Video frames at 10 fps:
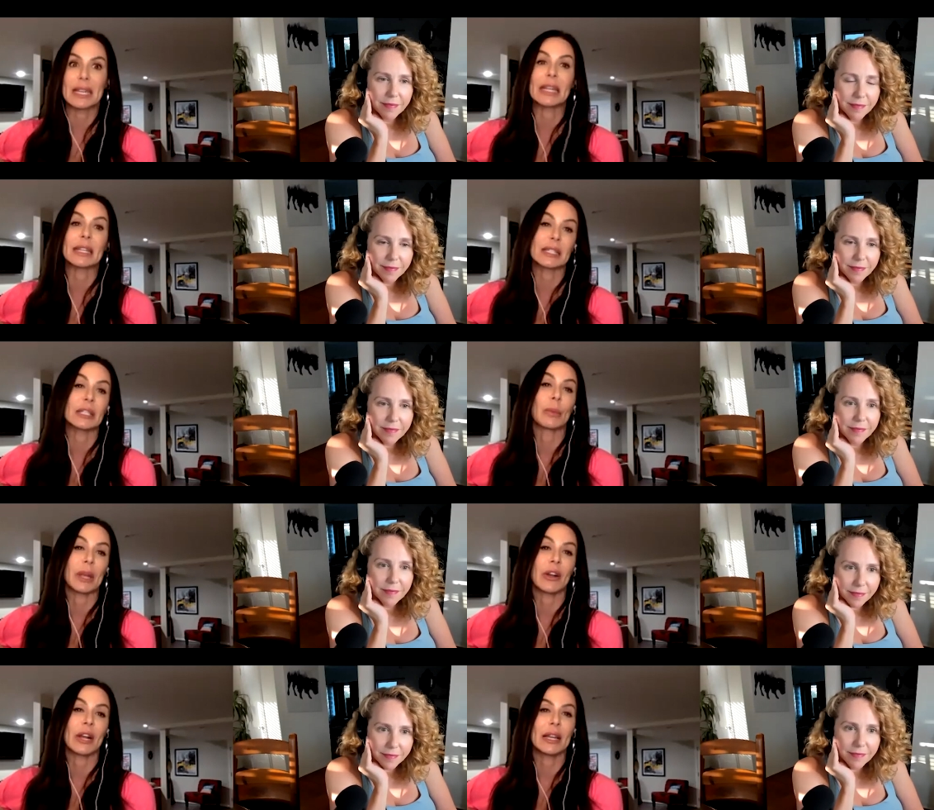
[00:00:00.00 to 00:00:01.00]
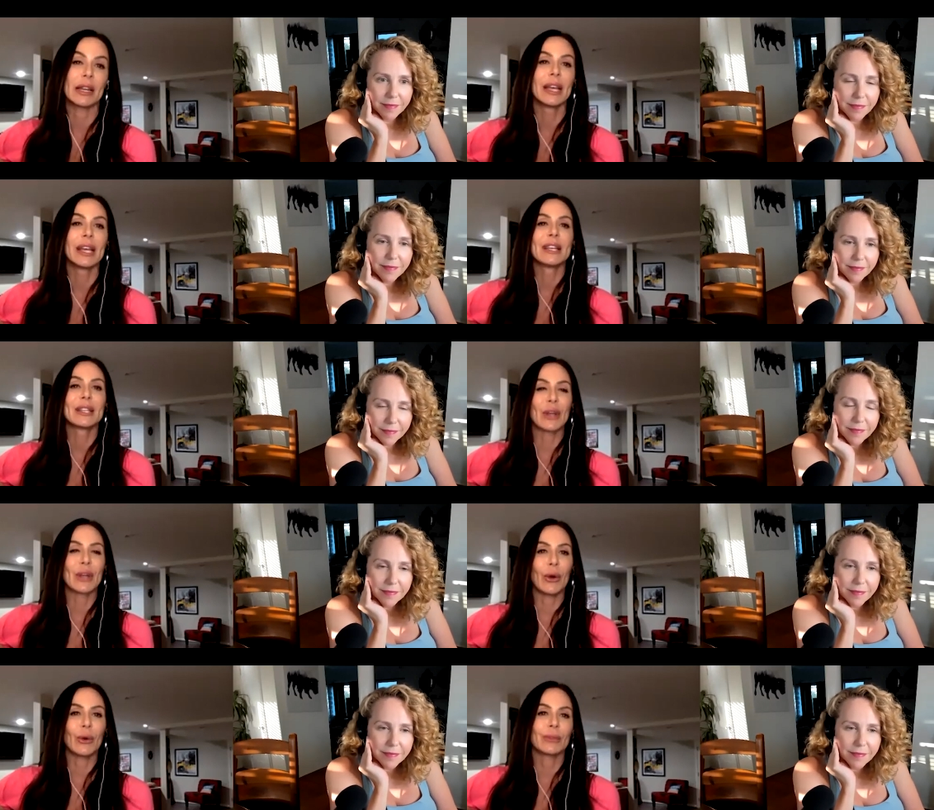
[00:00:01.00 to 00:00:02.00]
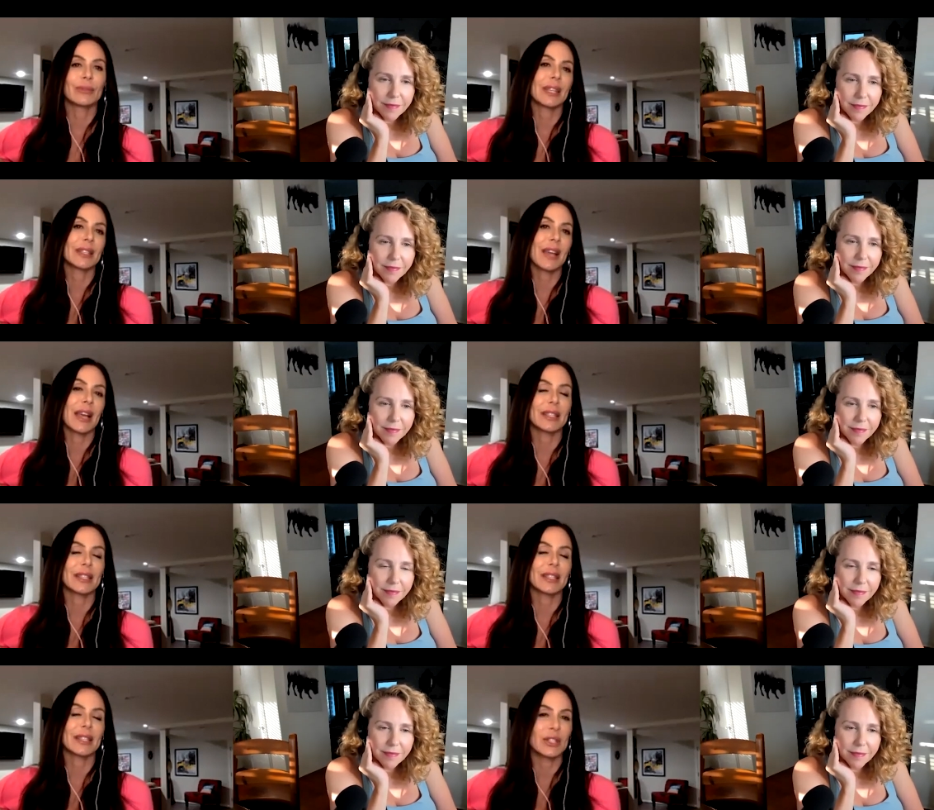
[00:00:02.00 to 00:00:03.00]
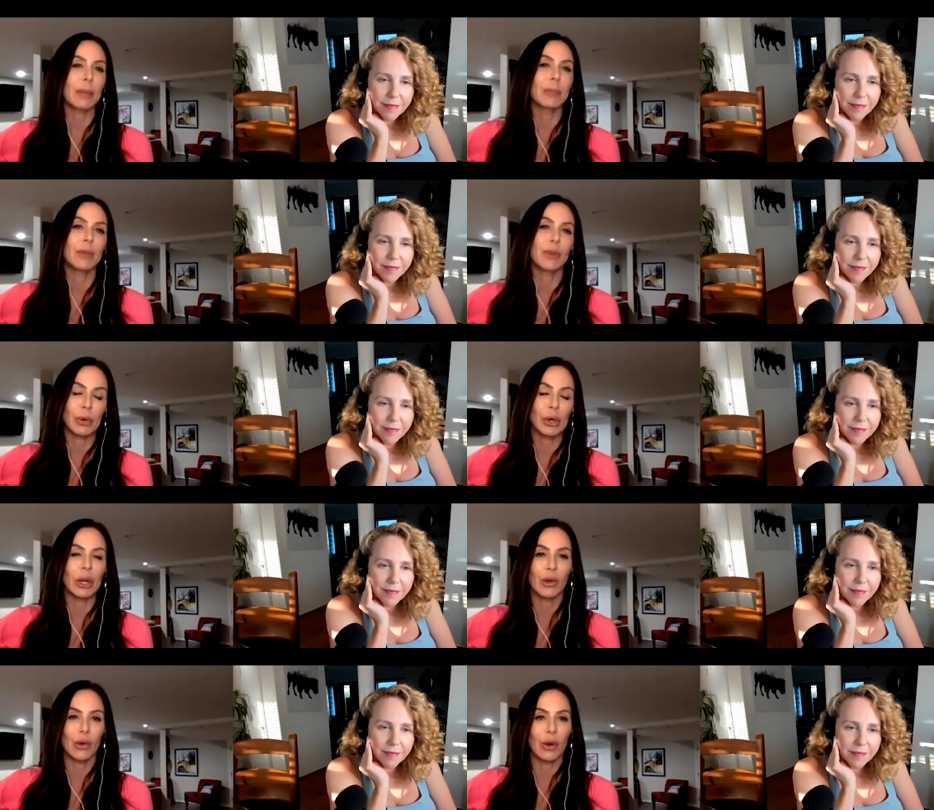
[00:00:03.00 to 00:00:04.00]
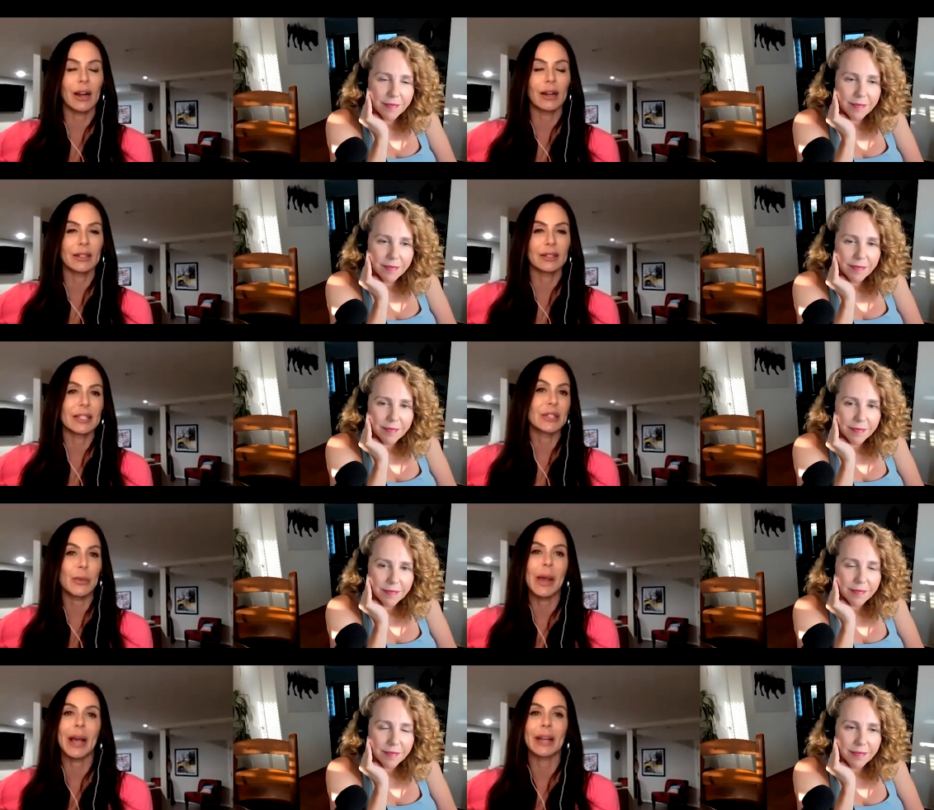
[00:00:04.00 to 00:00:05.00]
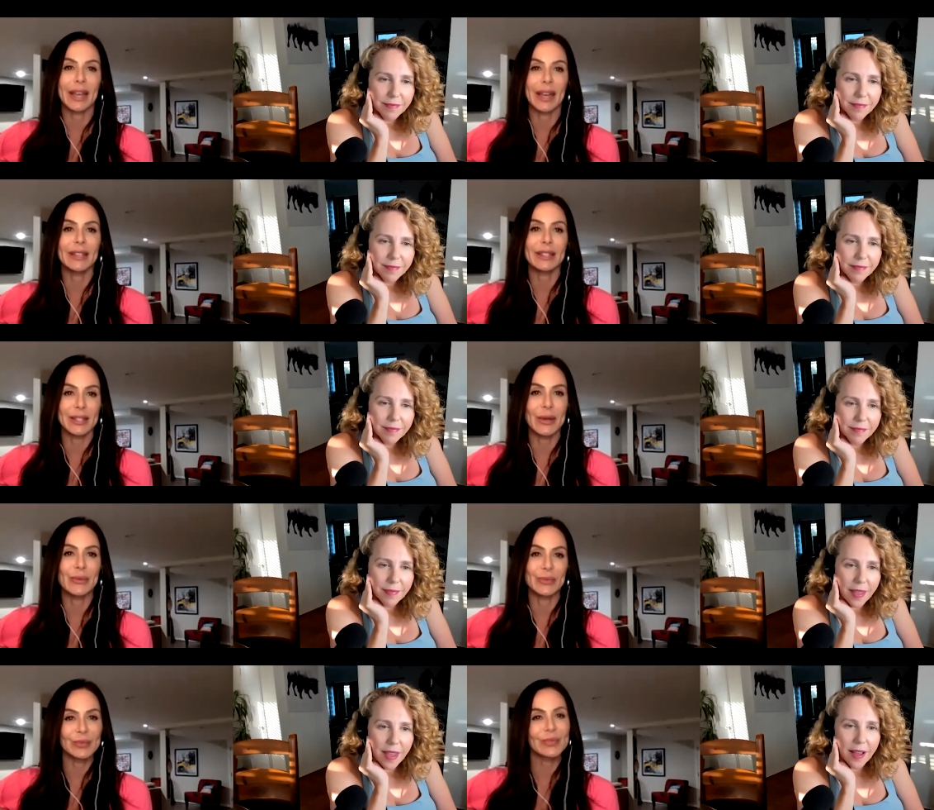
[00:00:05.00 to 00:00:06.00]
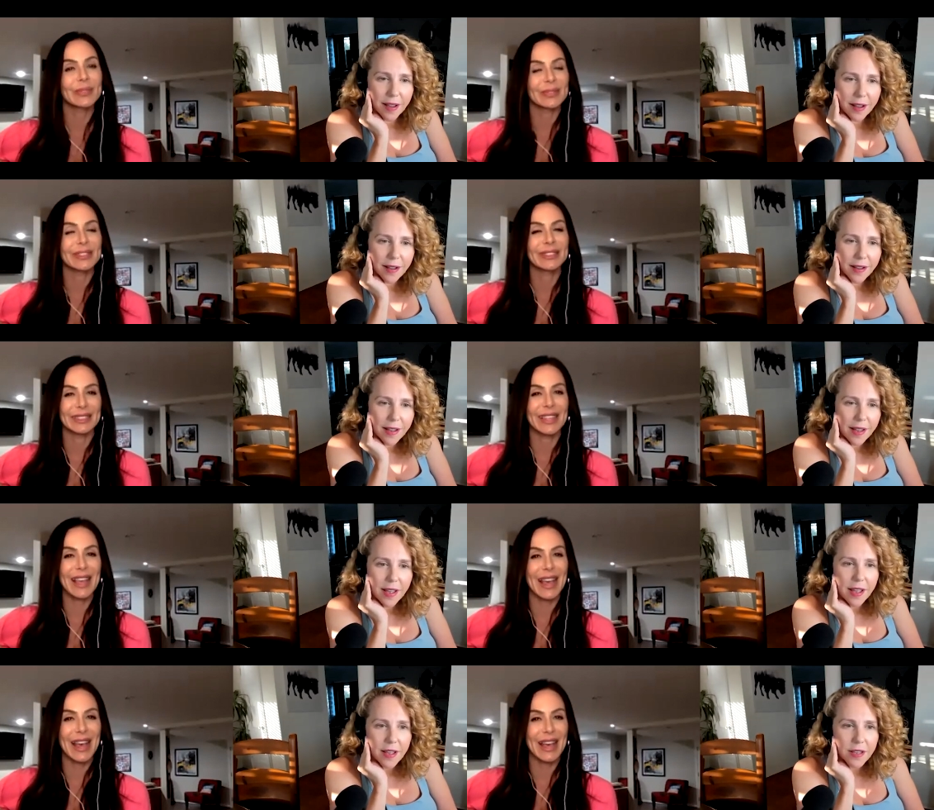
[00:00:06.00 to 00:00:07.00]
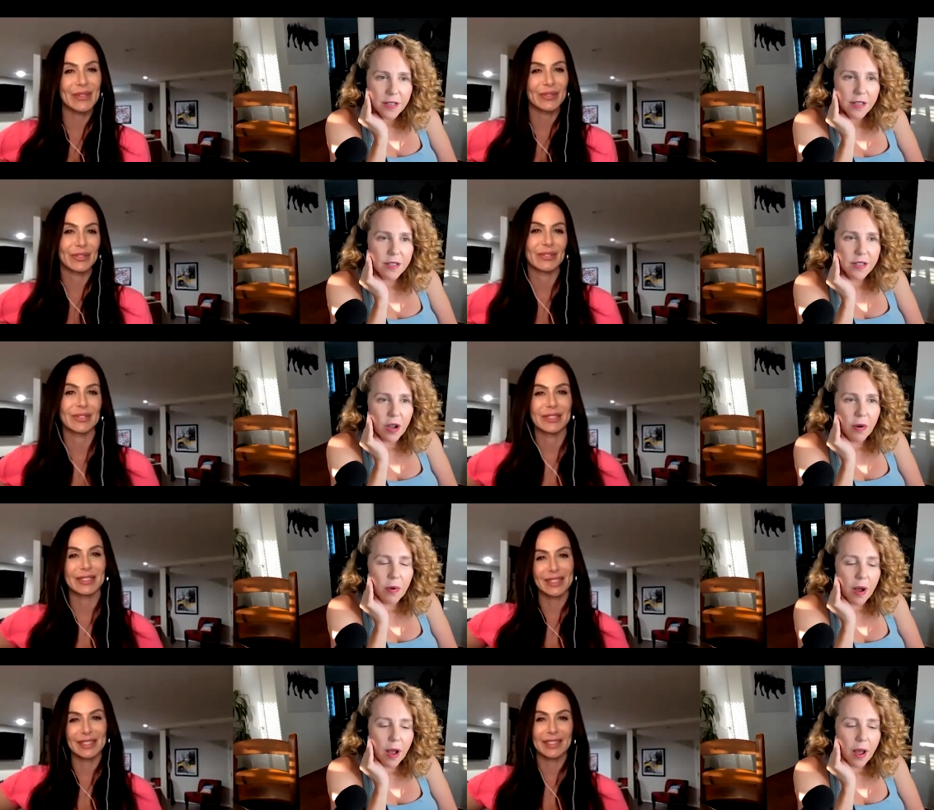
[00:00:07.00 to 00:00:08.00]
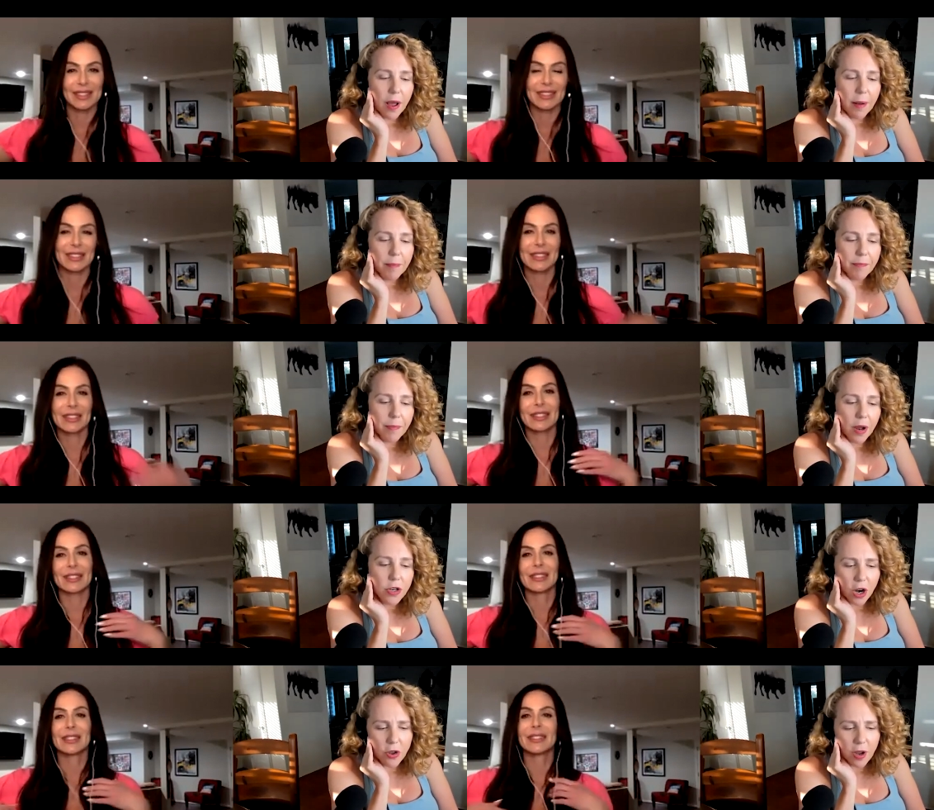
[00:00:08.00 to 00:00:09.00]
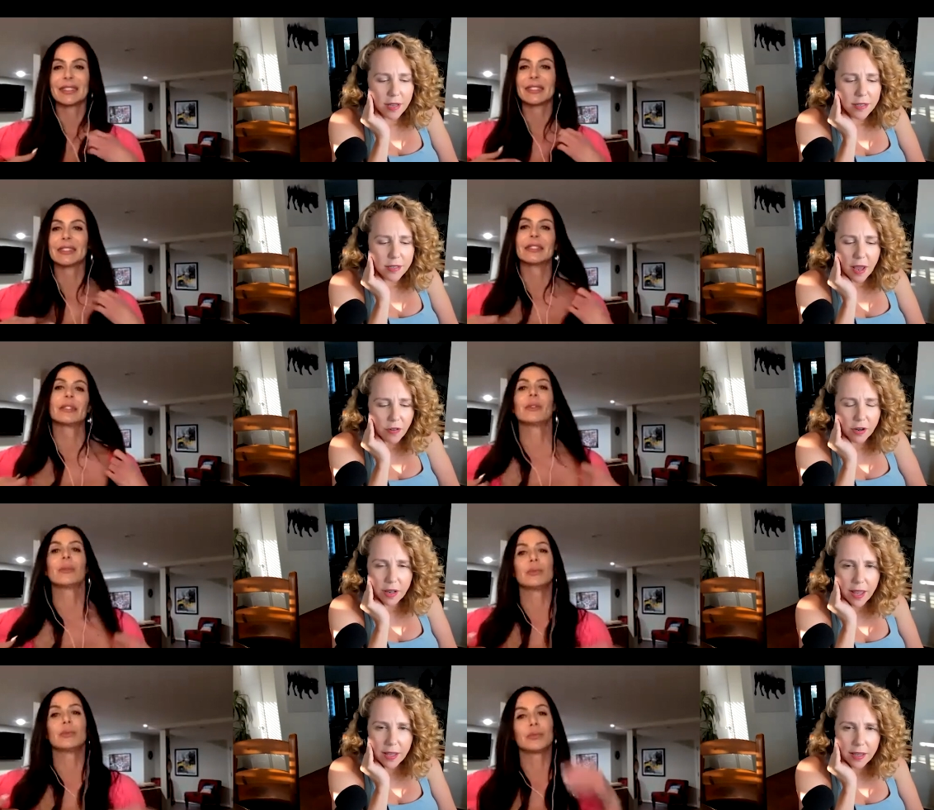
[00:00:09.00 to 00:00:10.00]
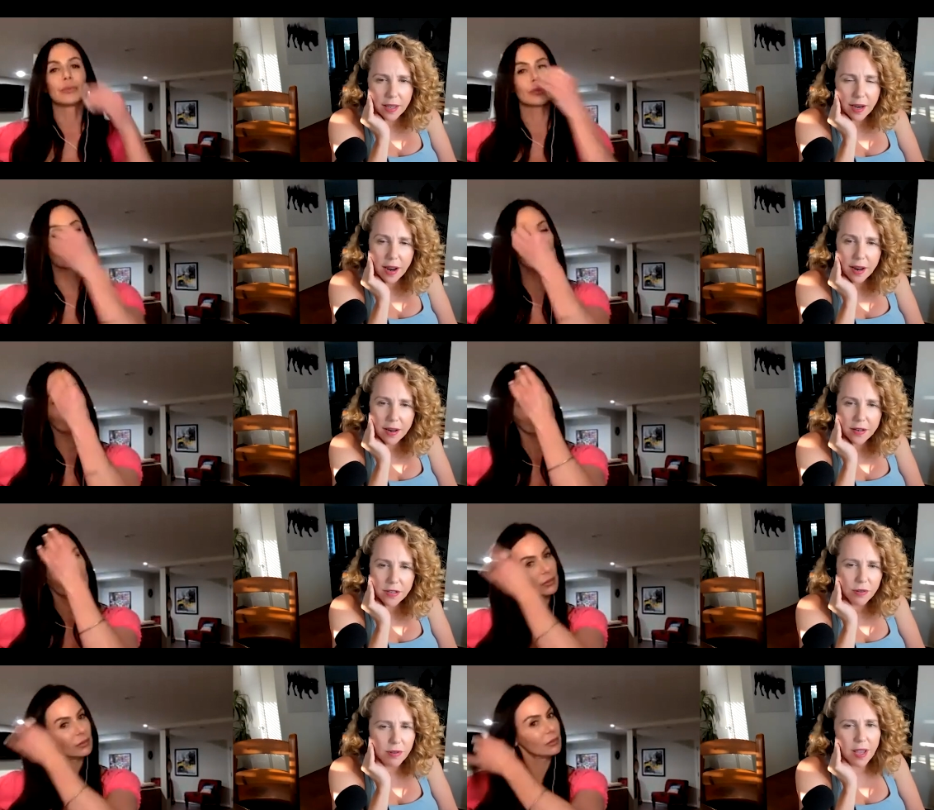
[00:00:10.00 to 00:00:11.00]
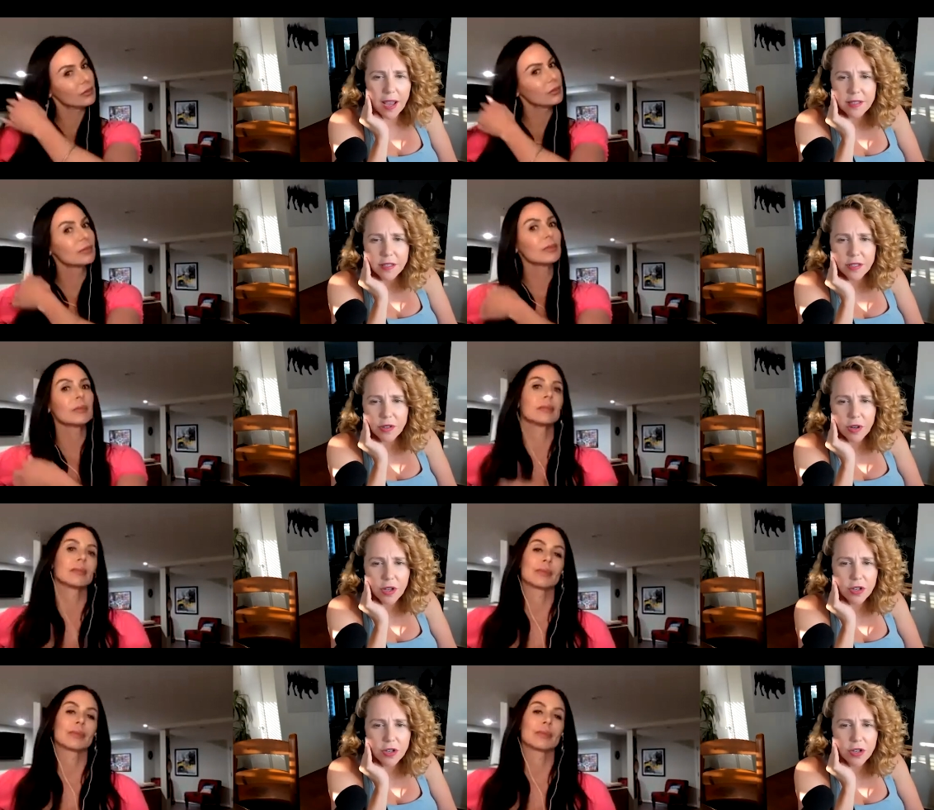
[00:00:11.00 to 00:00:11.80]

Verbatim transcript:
Speaker 1: sitting still, period. So it's nice to just upload a book or listen to a podcast. So,
Speaker 2: yeah. Yeah. So, um, are you guys ever like gonna do guests, or are